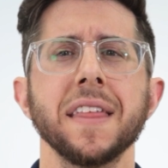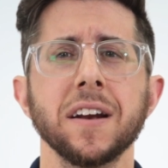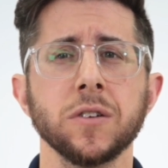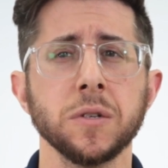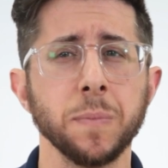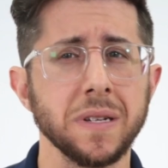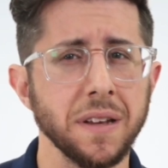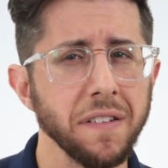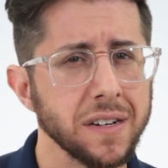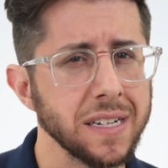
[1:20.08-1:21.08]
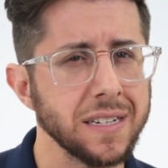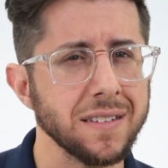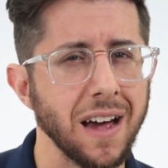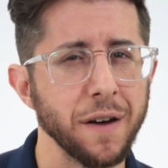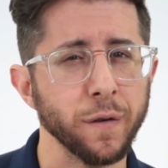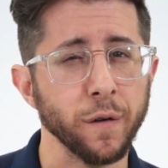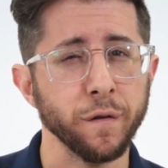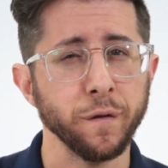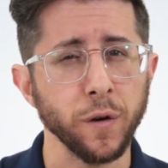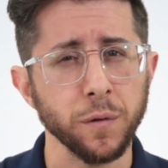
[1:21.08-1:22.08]
that are specifically designed for
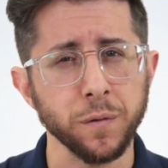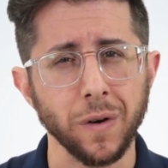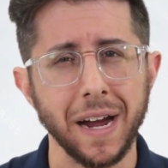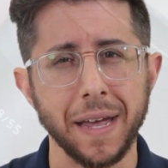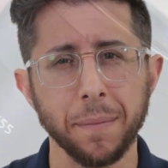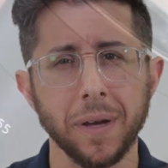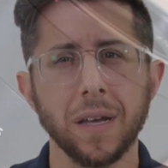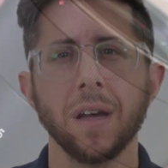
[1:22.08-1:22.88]
full frame